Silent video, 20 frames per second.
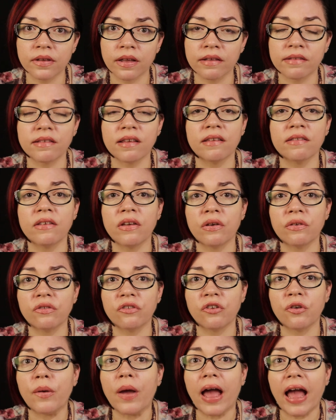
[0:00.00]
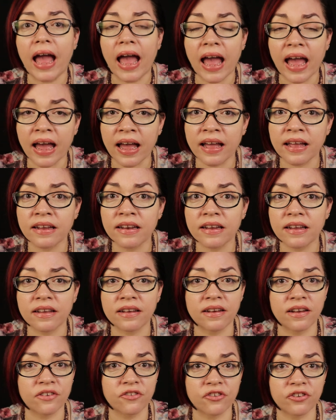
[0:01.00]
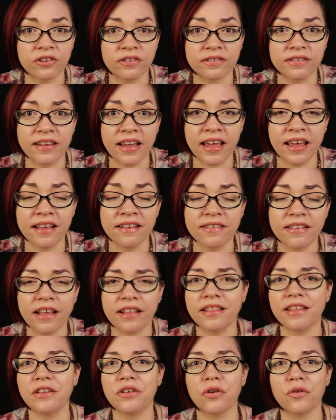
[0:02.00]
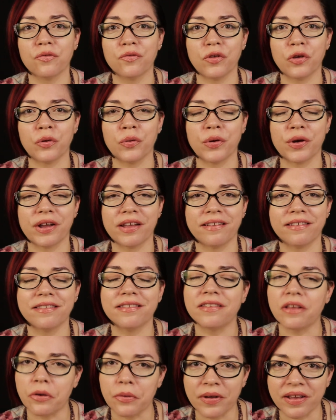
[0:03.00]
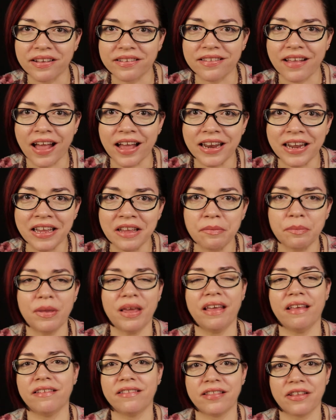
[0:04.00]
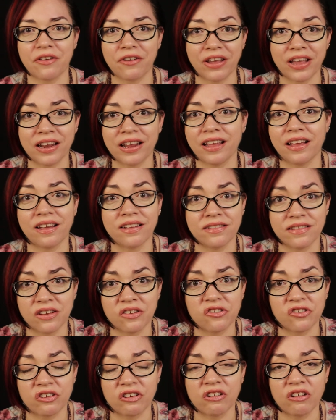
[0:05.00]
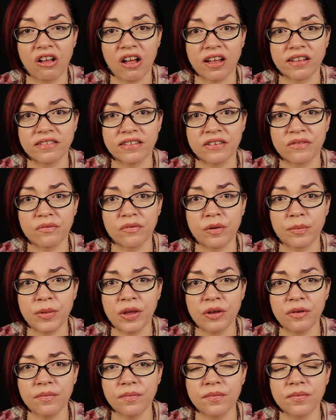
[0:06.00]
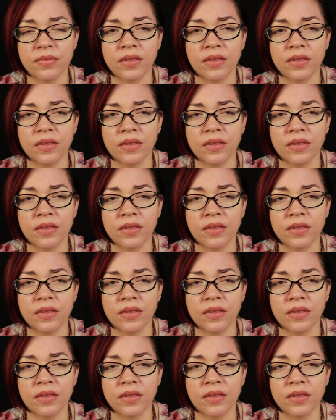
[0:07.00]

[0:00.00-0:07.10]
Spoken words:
It's easier to add additional days, and then your viewer is so excited because they're getting additional content from you,